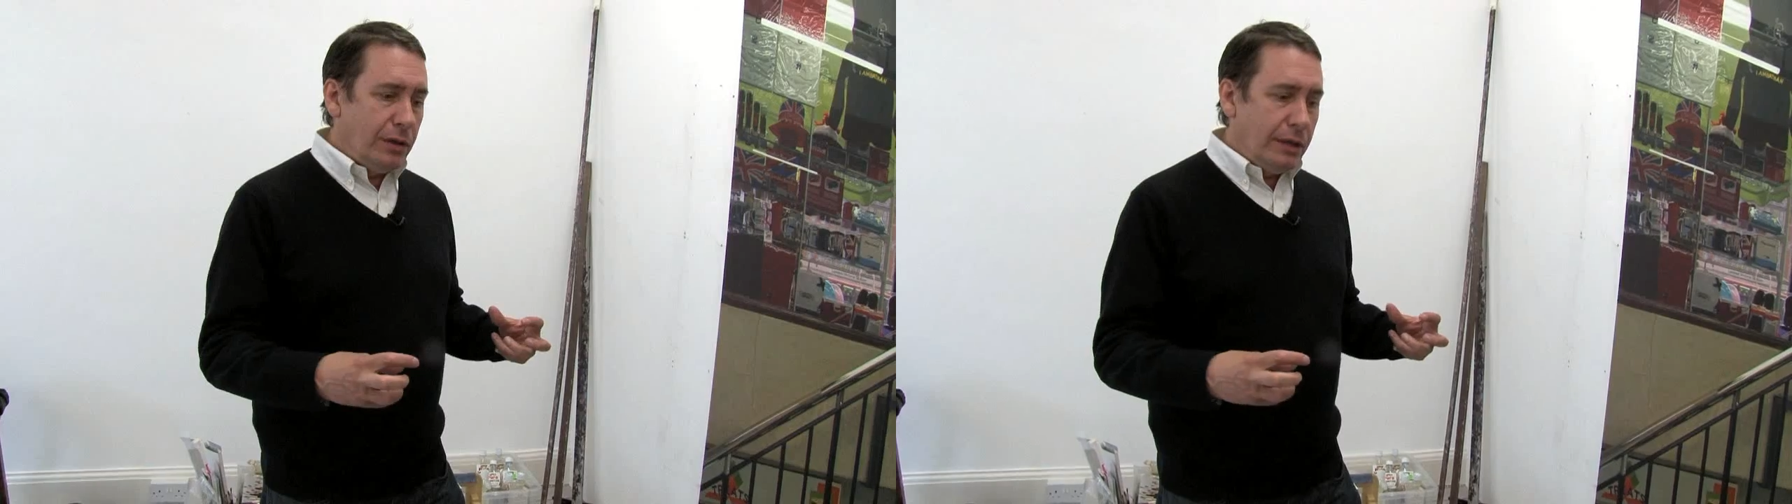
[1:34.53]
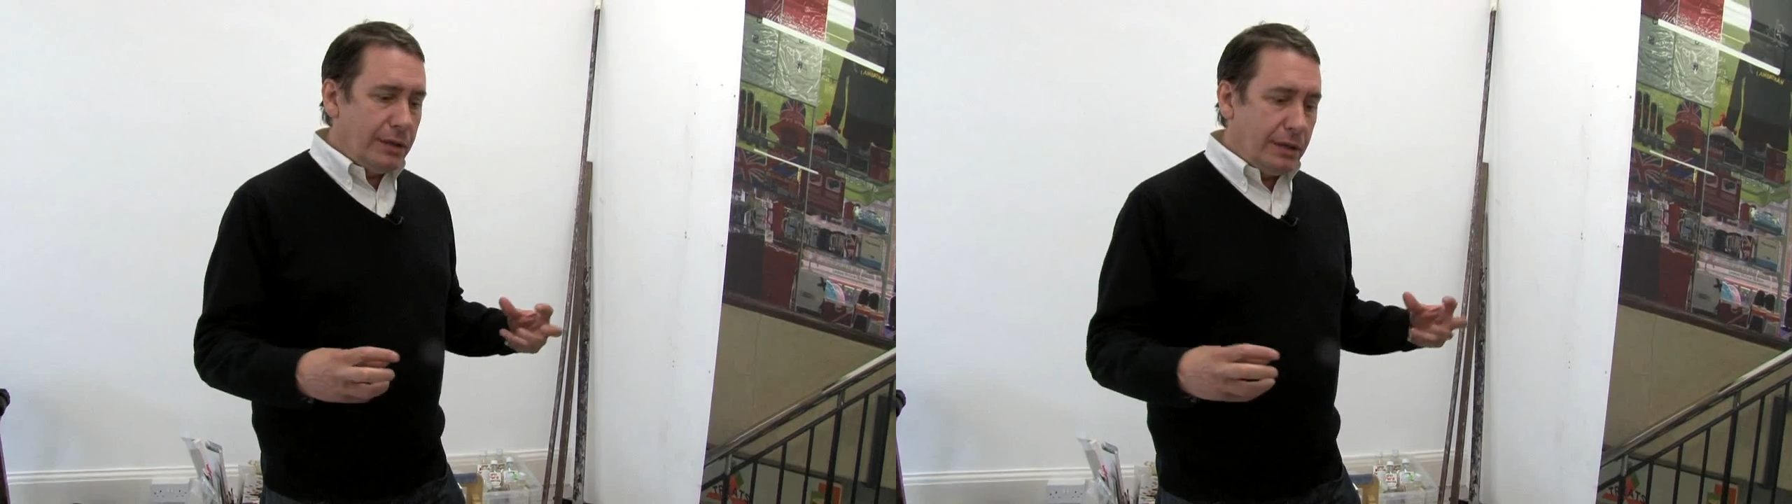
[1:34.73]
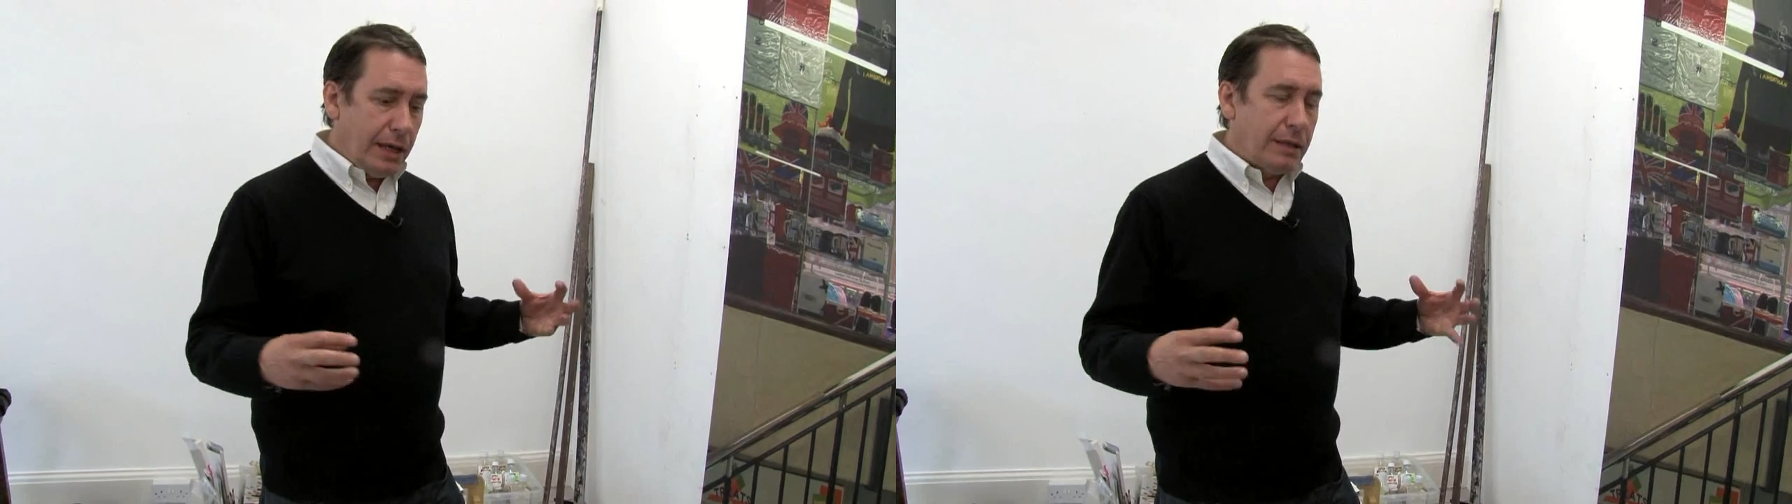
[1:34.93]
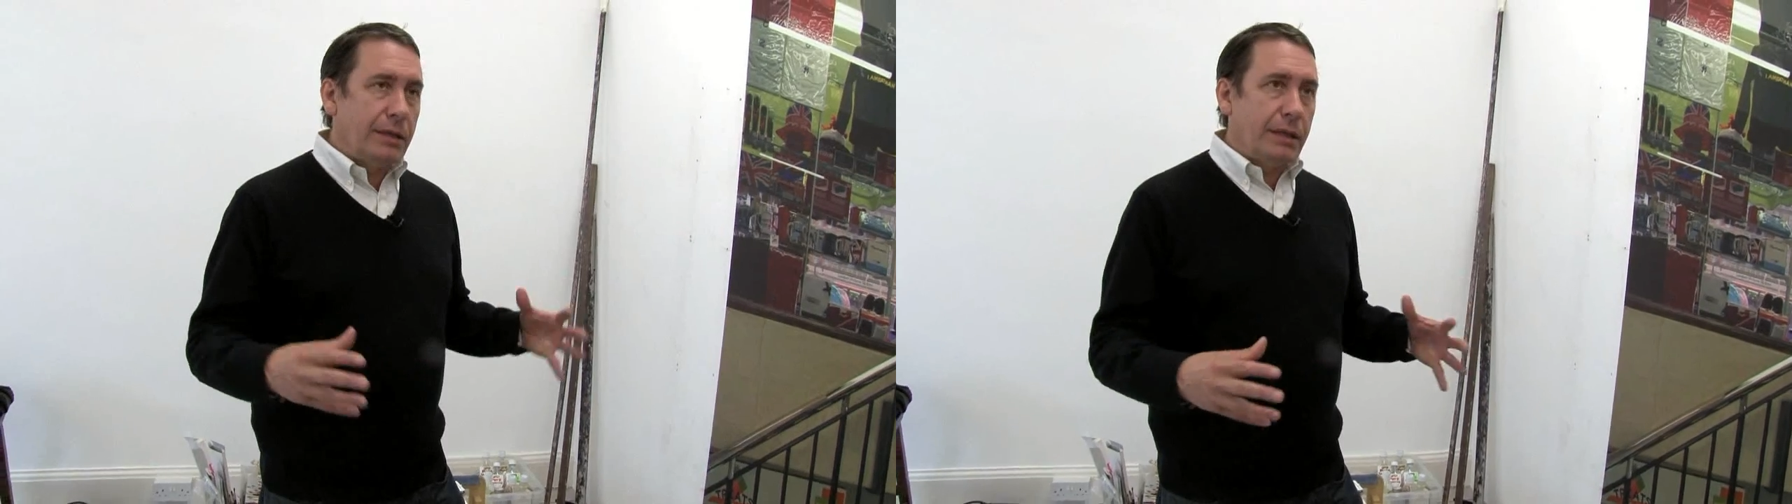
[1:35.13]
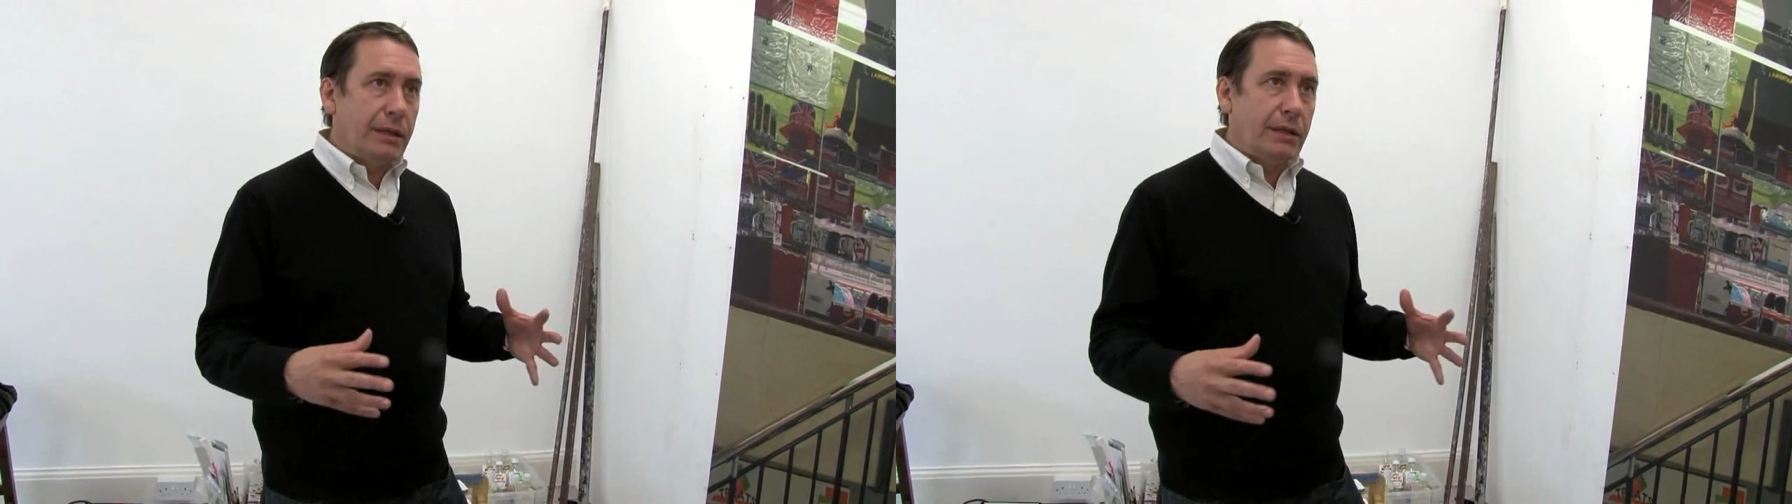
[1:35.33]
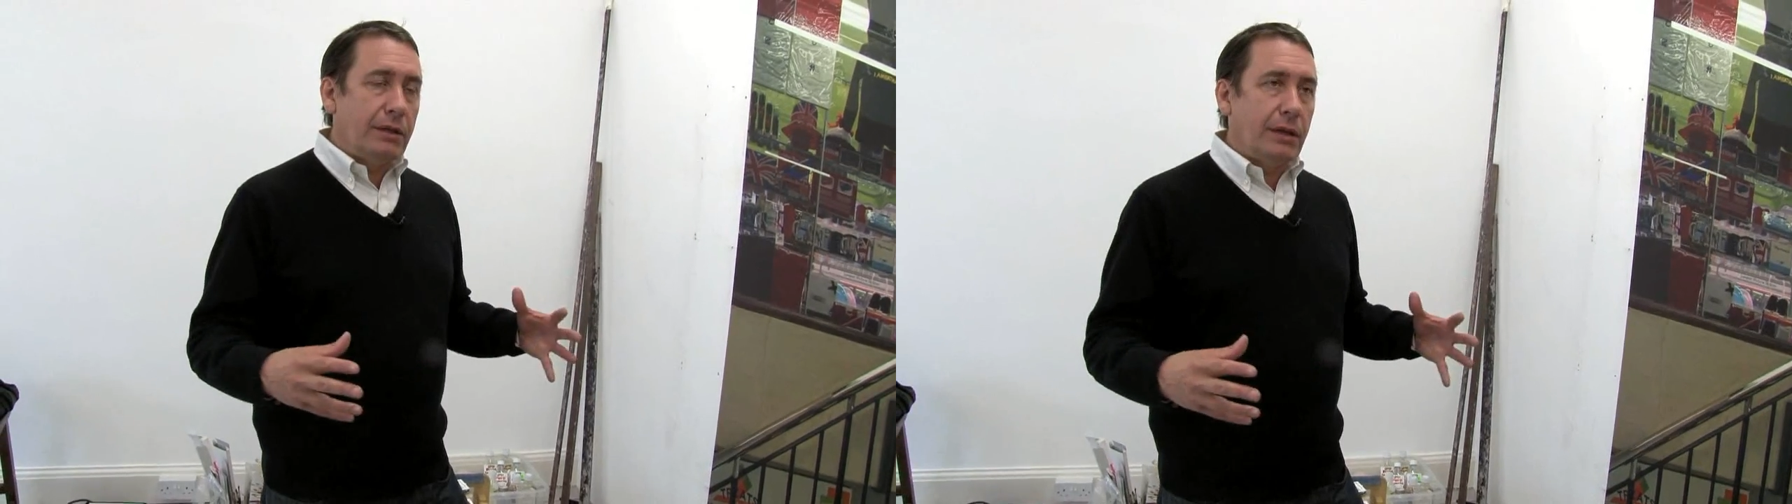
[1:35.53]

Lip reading: is the other thing that